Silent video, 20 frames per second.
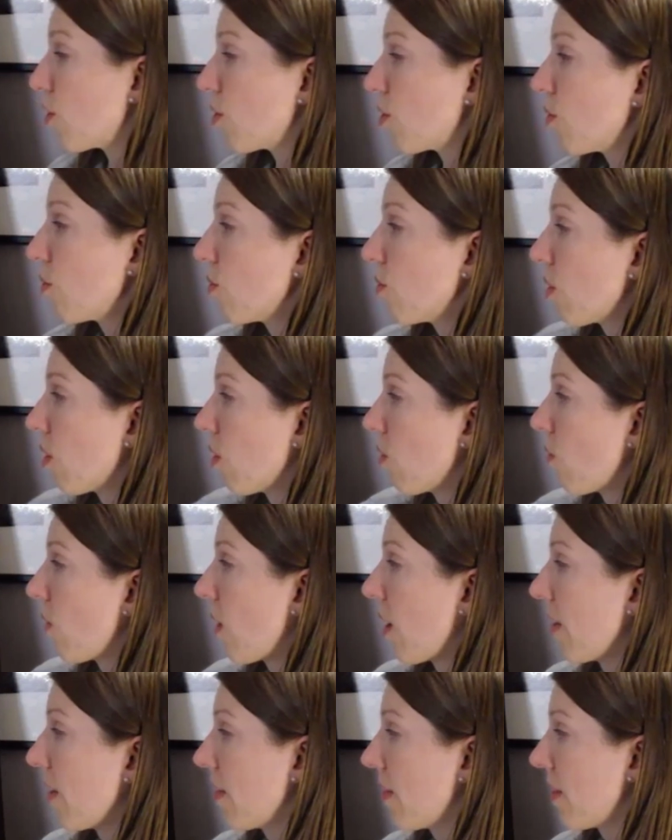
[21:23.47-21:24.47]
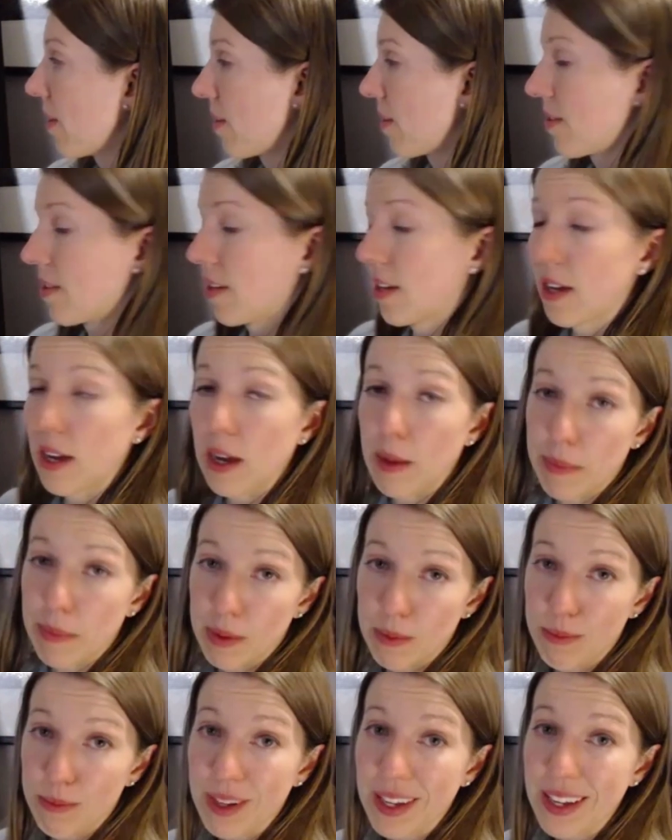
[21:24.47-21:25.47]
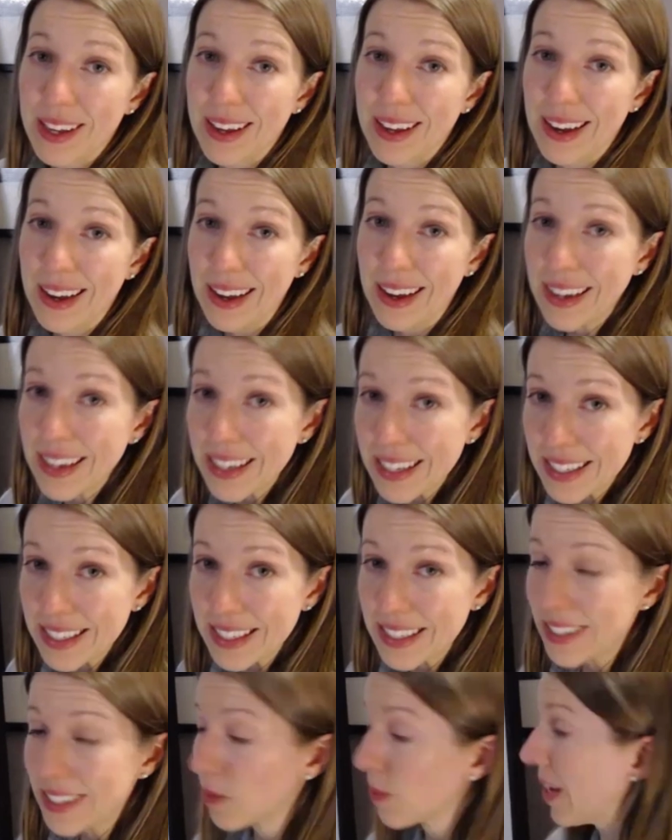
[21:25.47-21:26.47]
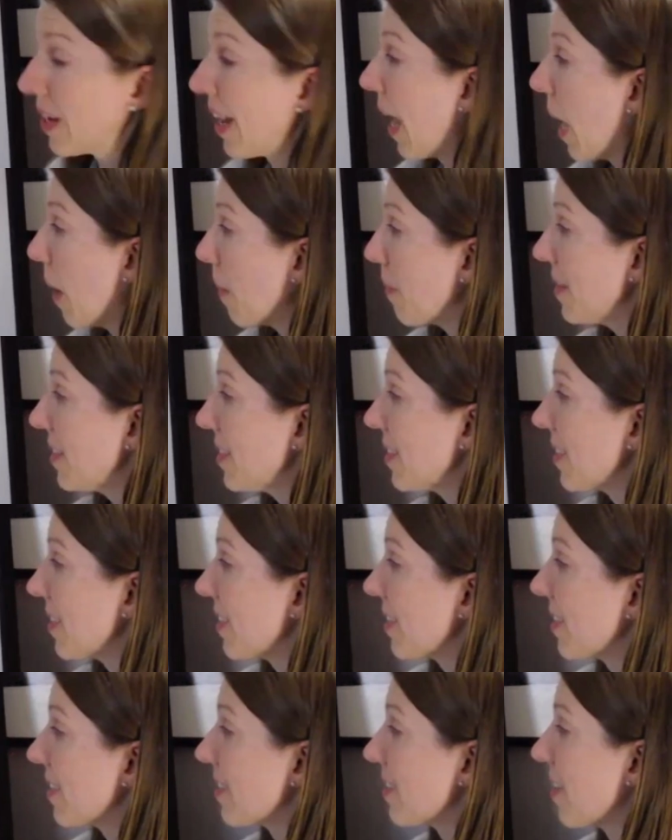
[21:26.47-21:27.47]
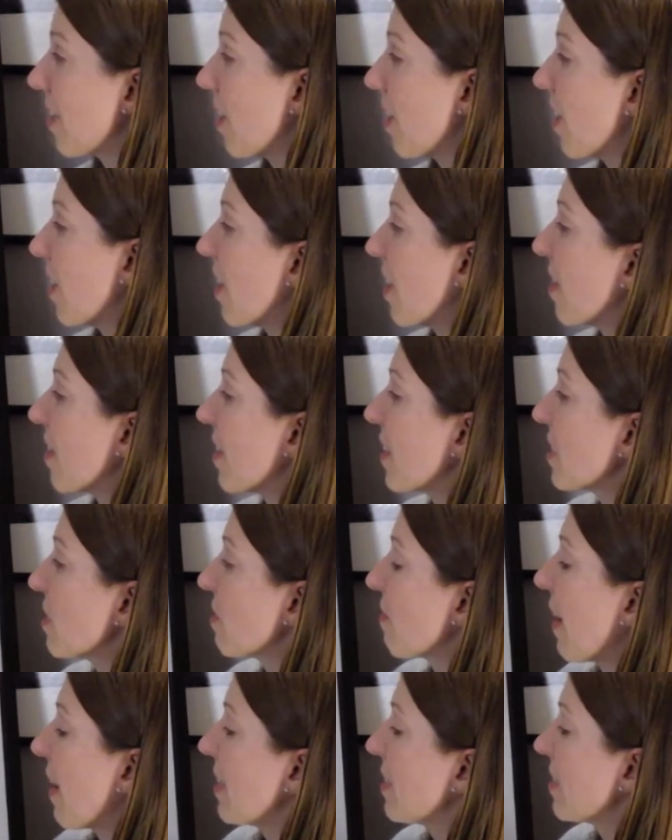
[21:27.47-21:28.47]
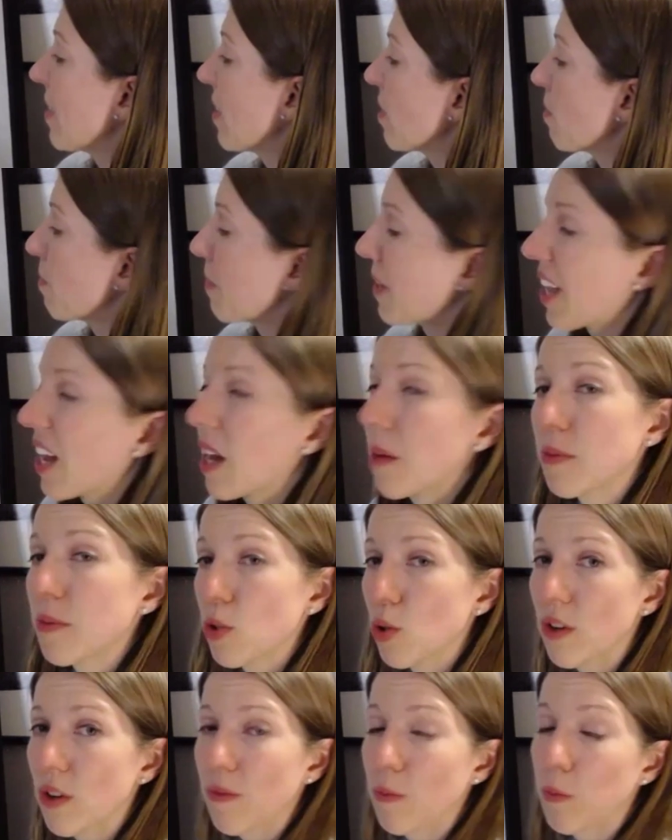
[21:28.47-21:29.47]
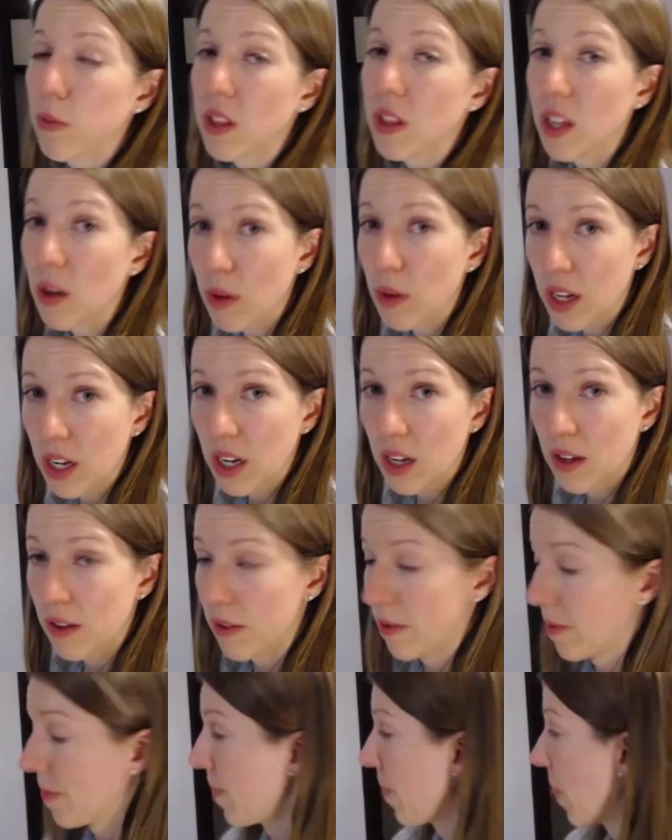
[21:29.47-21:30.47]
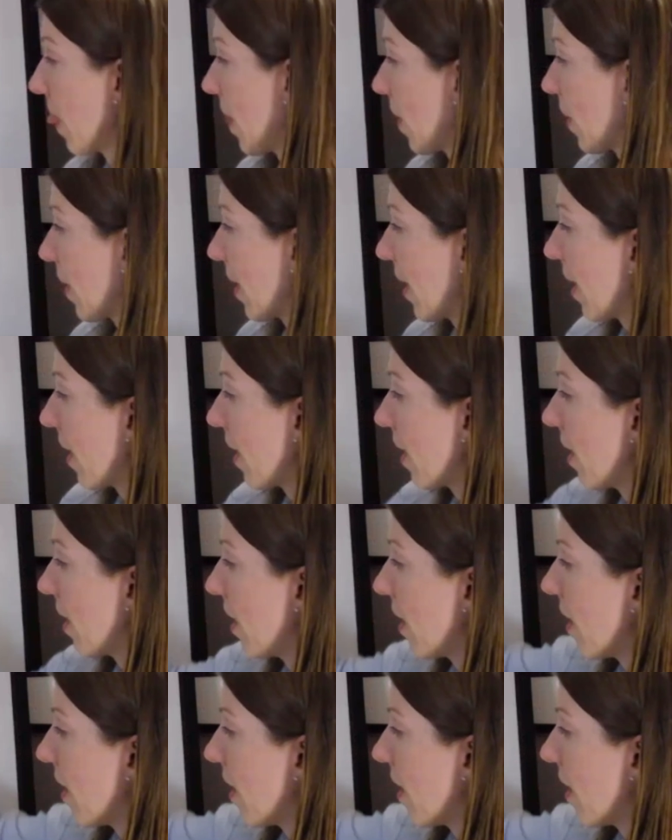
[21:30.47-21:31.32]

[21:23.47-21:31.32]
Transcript: You don't want this to happen, because what happens is these fat cells become sort of bloated, okay?